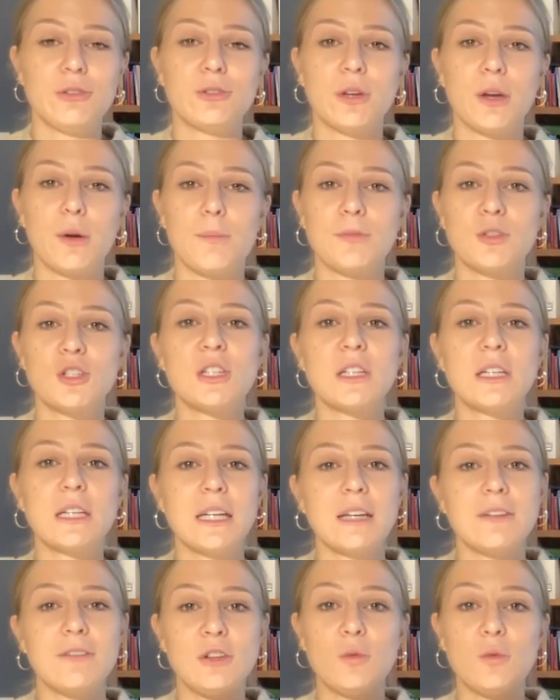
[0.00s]
So I'm just going to
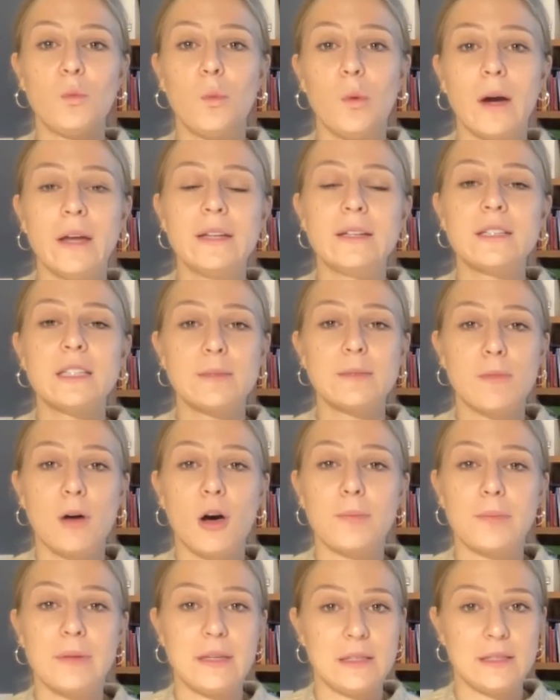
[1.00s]
give you one
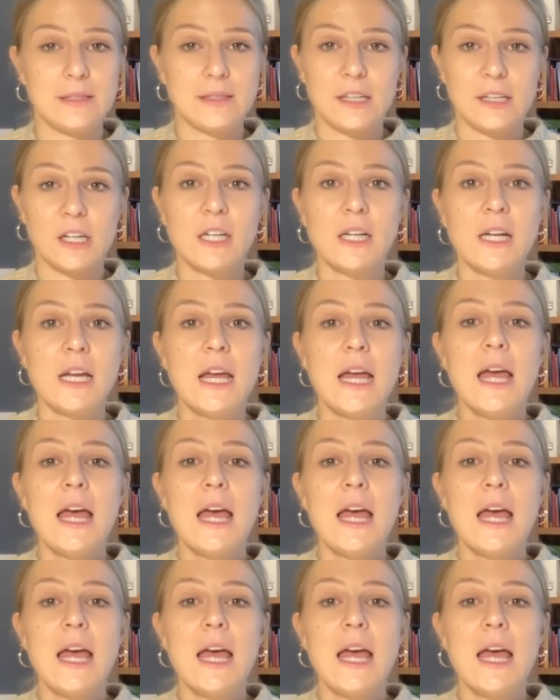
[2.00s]
small piece here.